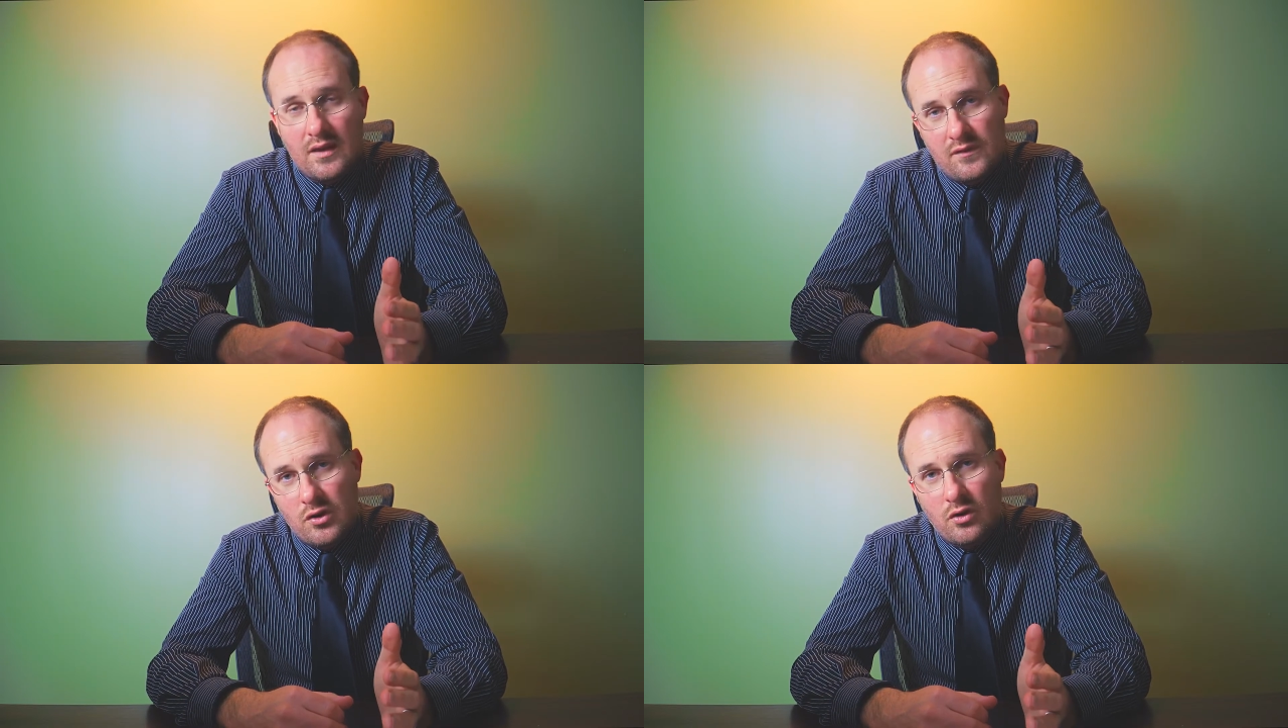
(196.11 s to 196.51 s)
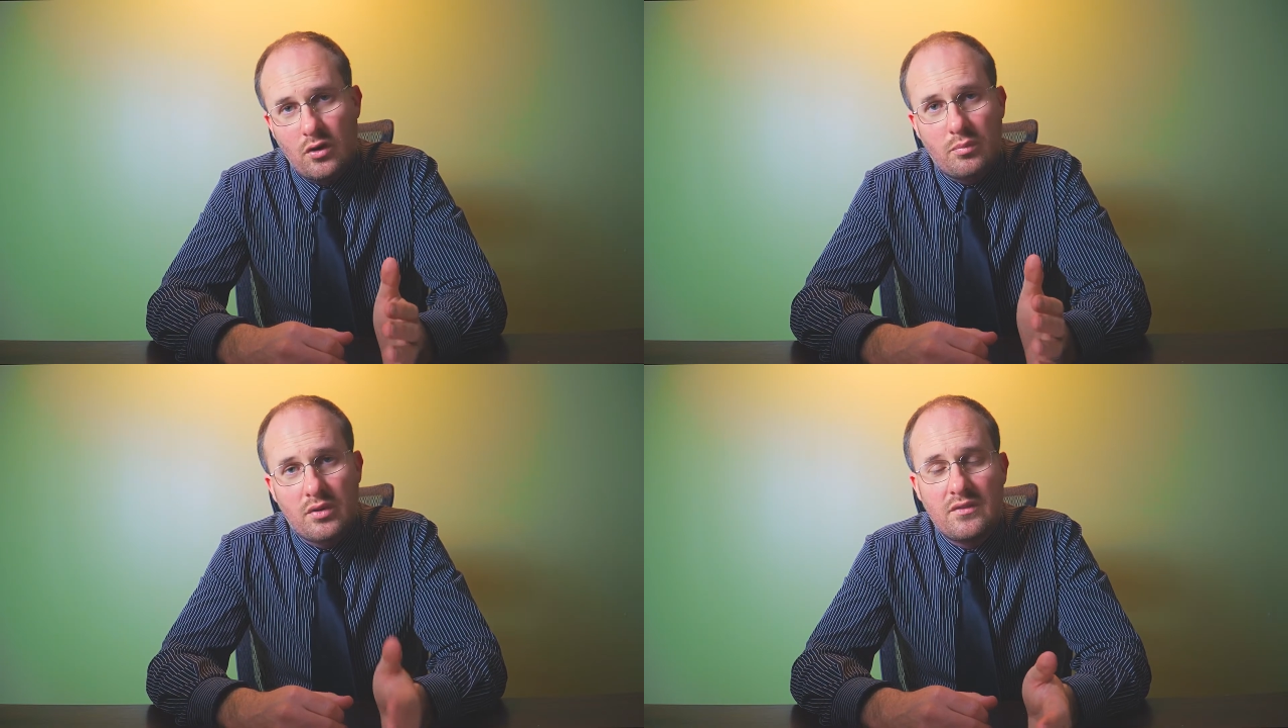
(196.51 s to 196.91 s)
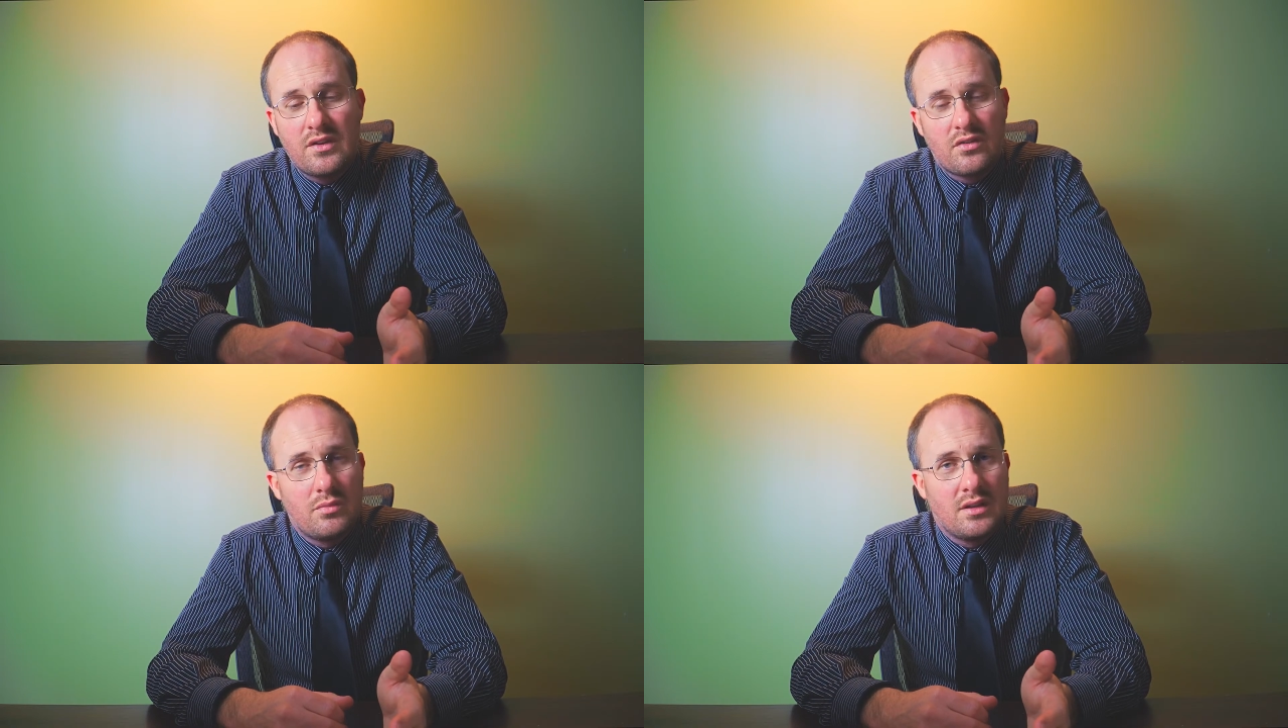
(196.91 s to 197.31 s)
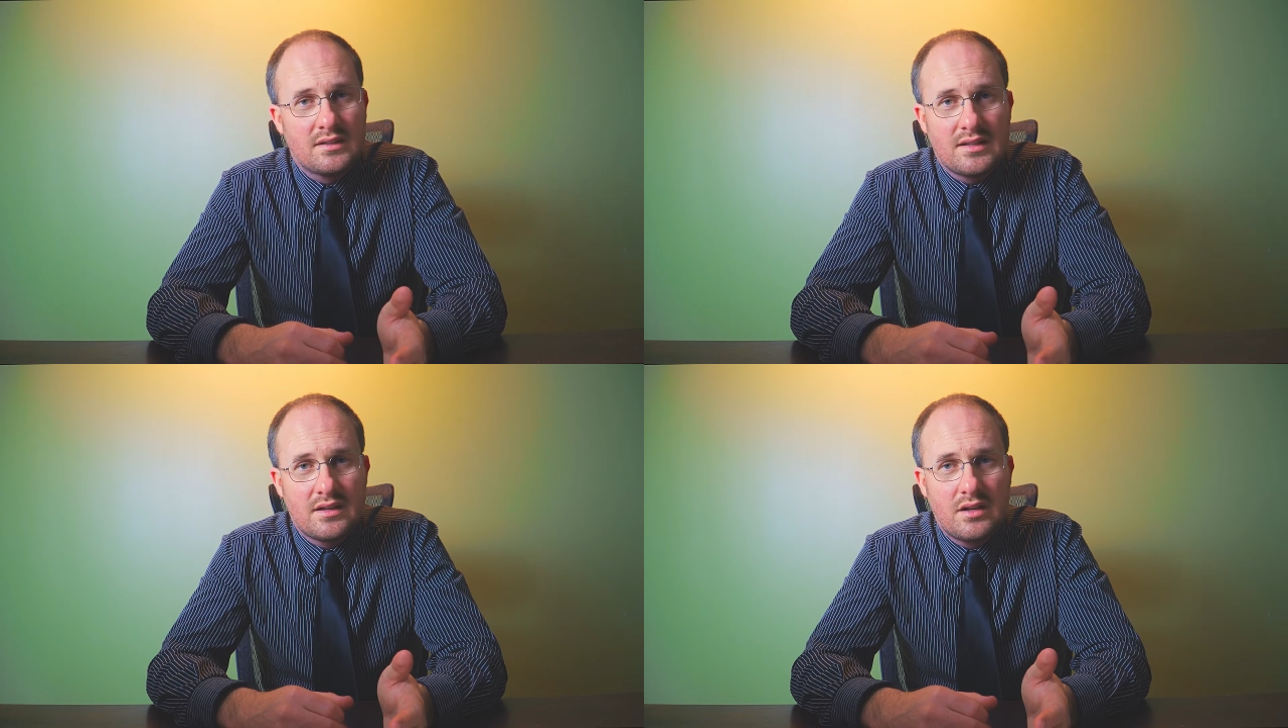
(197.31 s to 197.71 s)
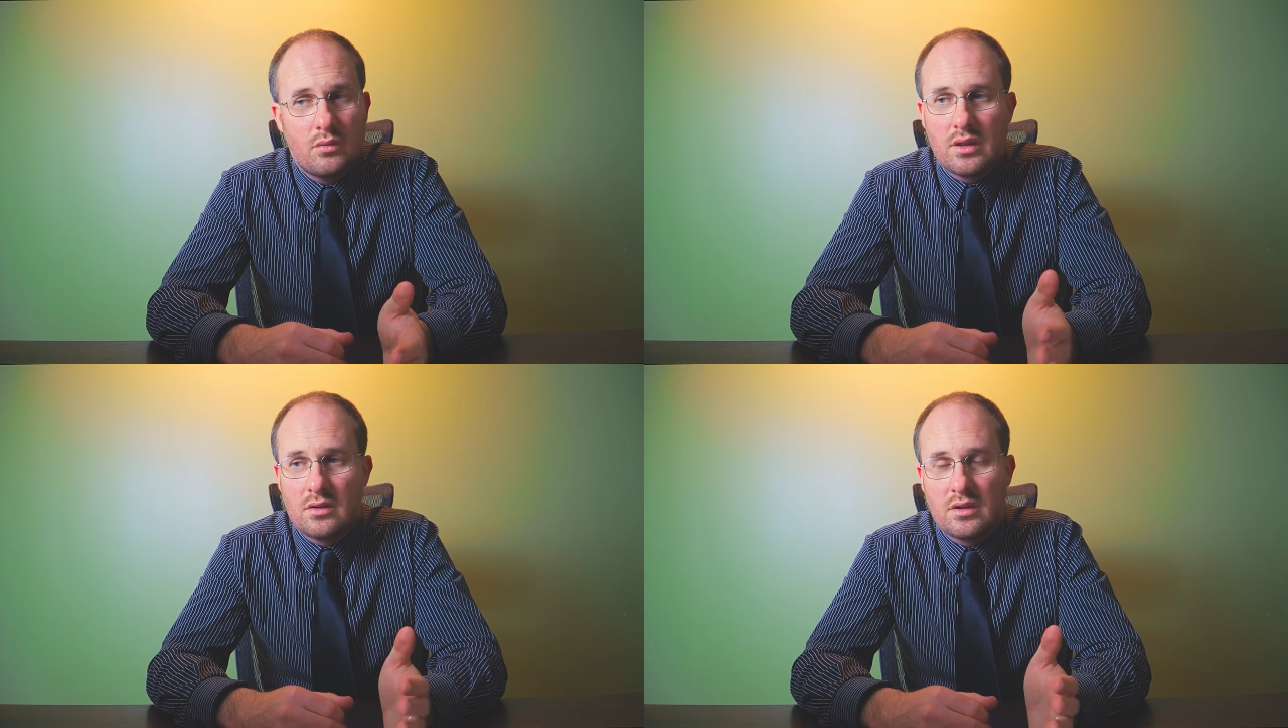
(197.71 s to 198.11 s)
If you're a previous military,
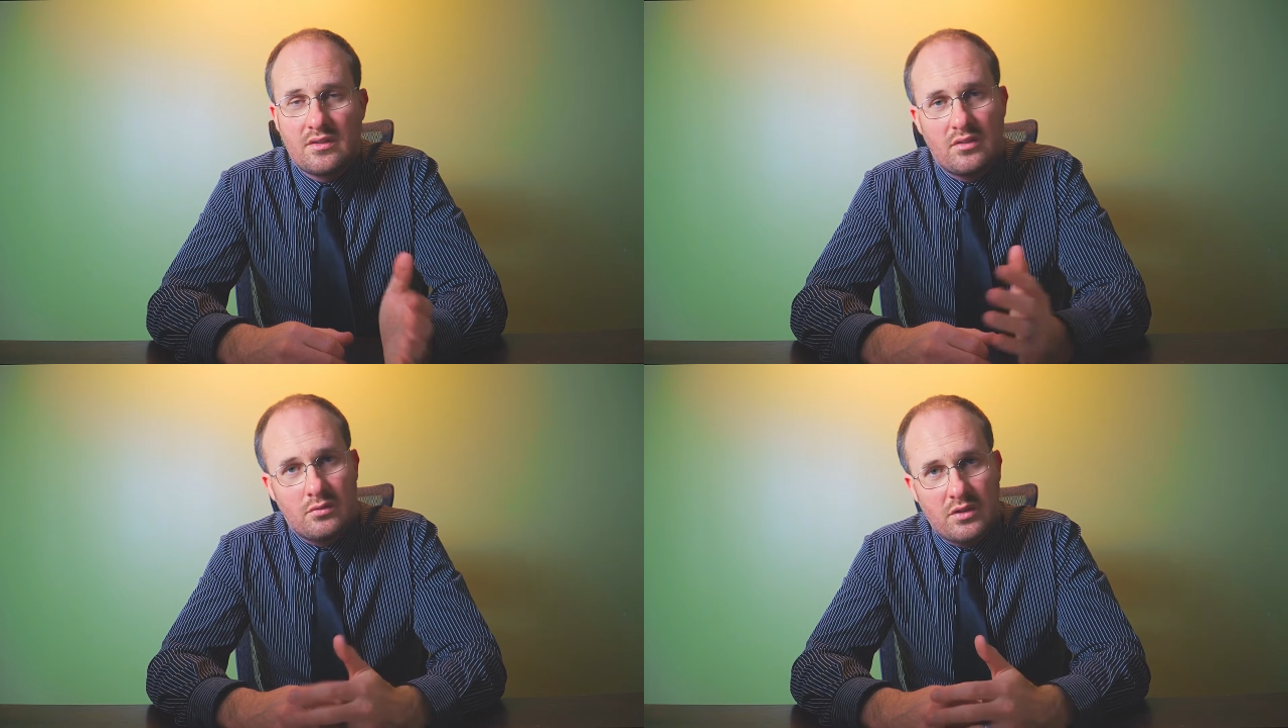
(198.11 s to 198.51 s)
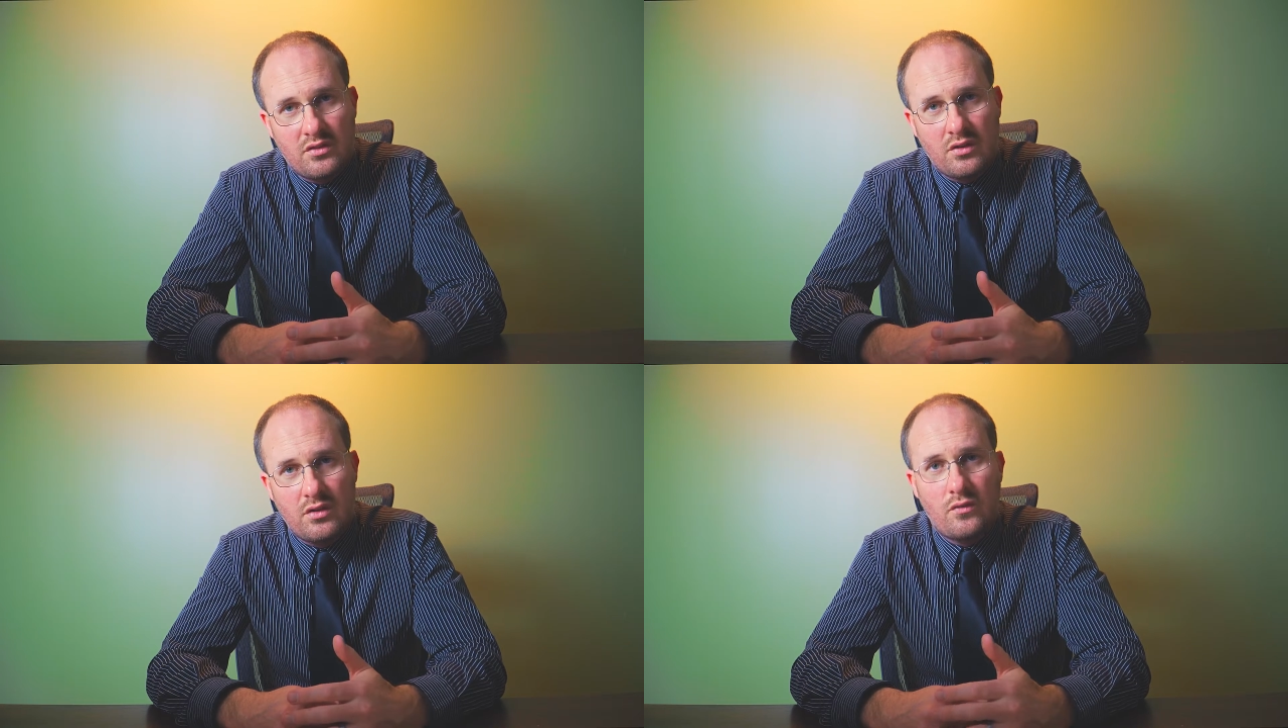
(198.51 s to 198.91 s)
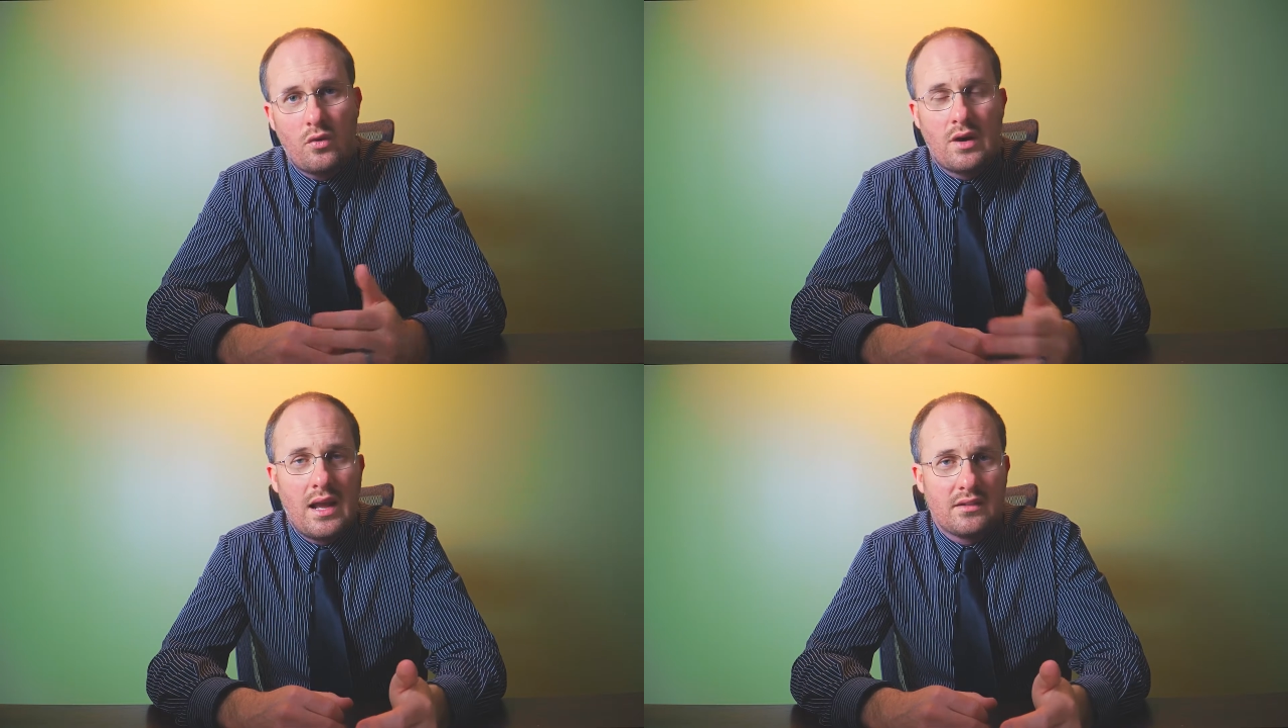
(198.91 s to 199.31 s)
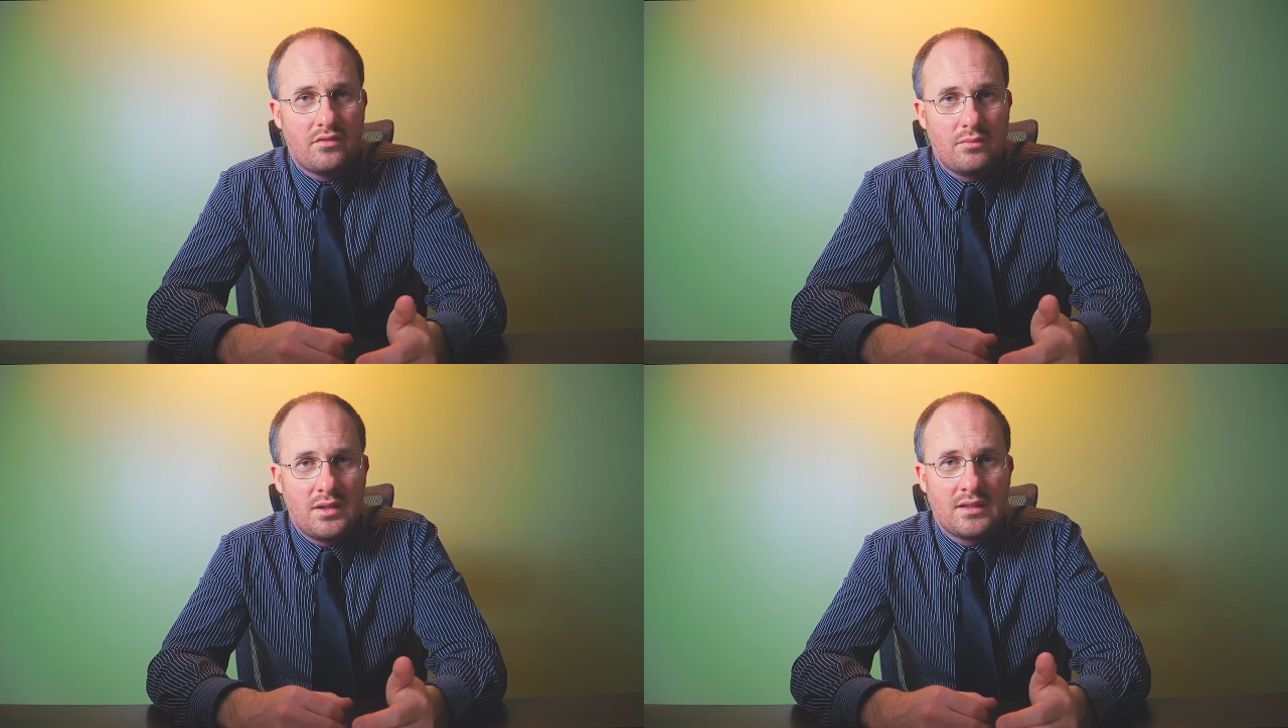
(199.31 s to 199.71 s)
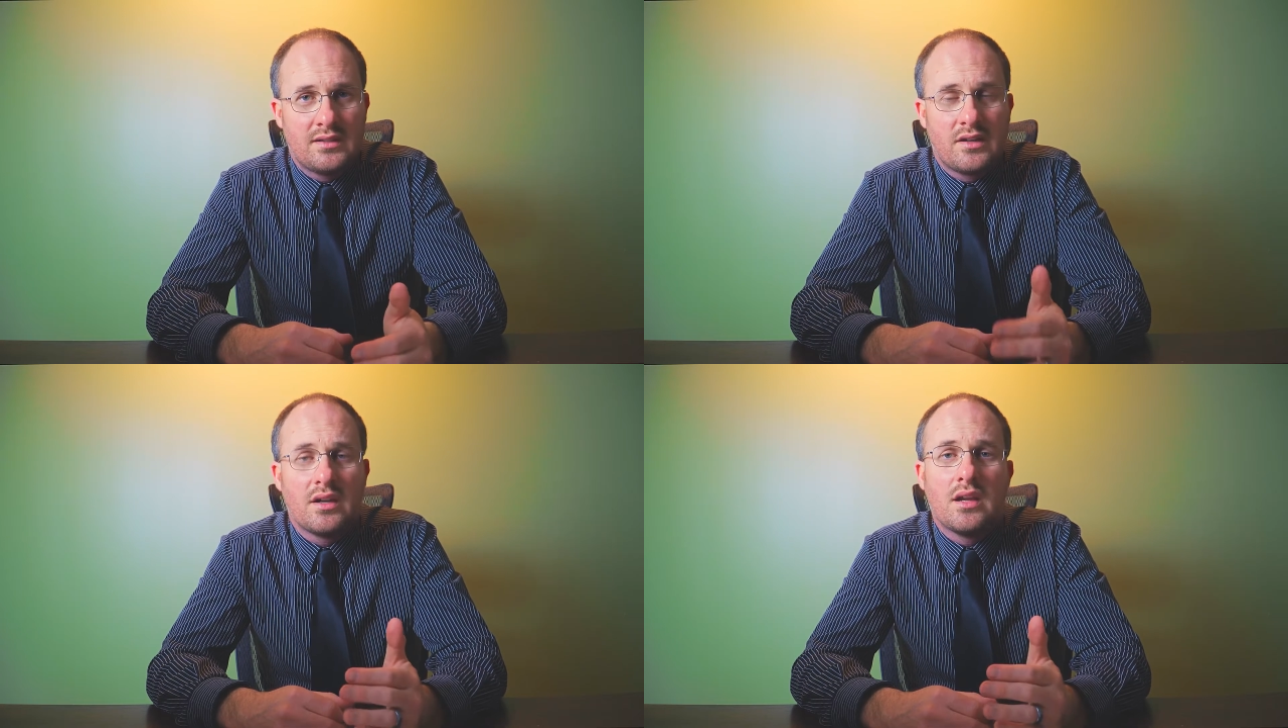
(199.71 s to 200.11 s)
whether it's in the reserve or active
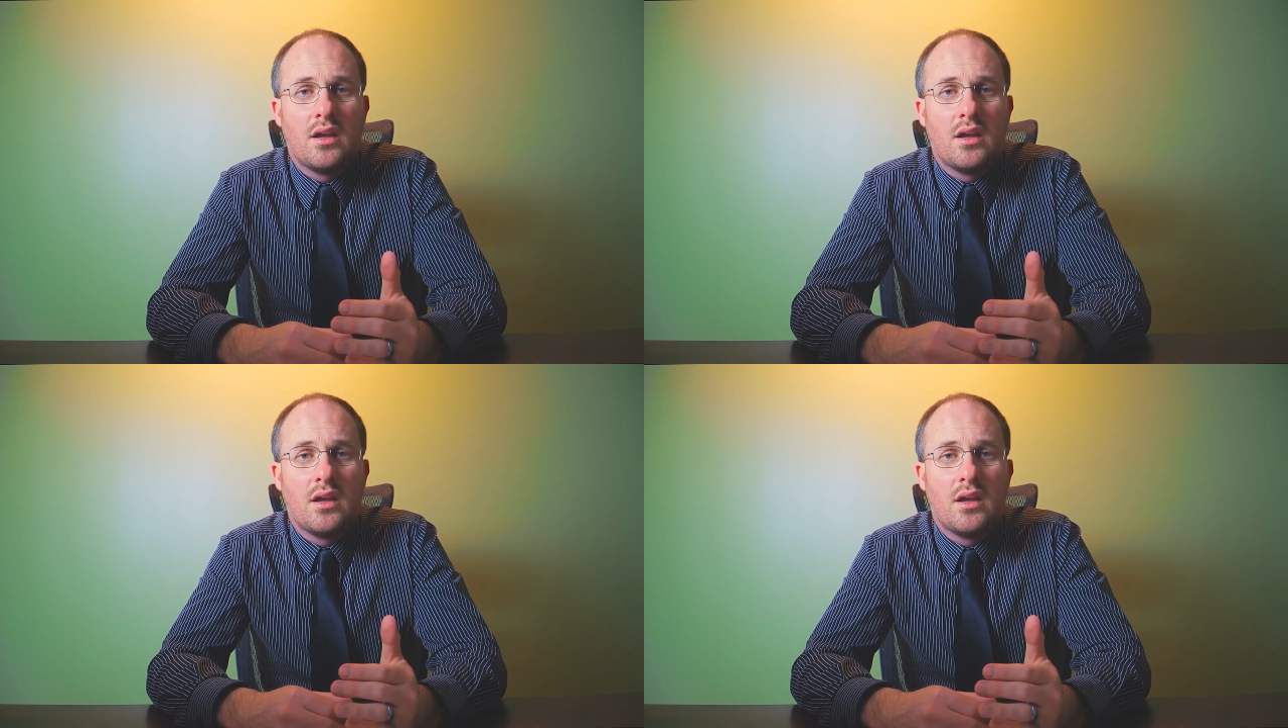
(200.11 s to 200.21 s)
military,